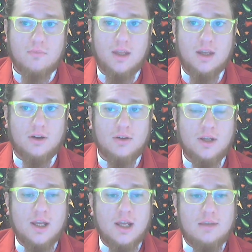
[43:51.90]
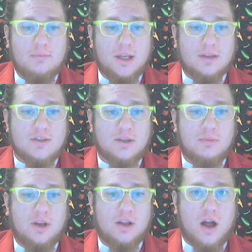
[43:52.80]
You know, being in this
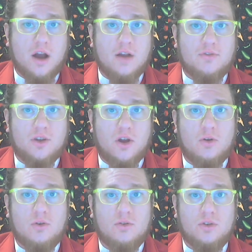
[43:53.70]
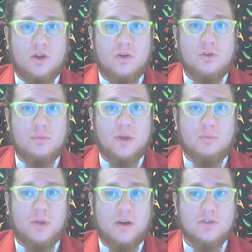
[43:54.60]
community long enough, you know you know who the
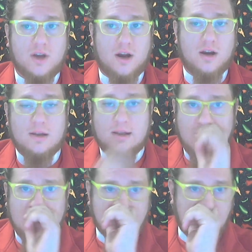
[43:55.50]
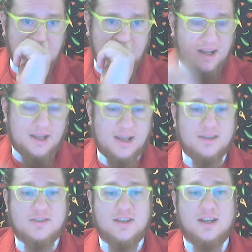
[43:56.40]
big players are, especially like
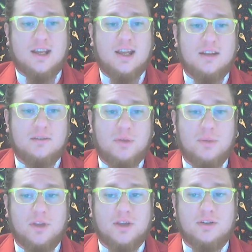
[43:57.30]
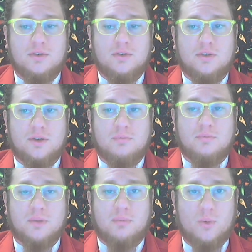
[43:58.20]
in Syndicate and people that do the
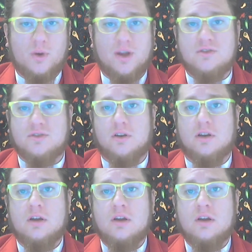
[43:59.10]
the points or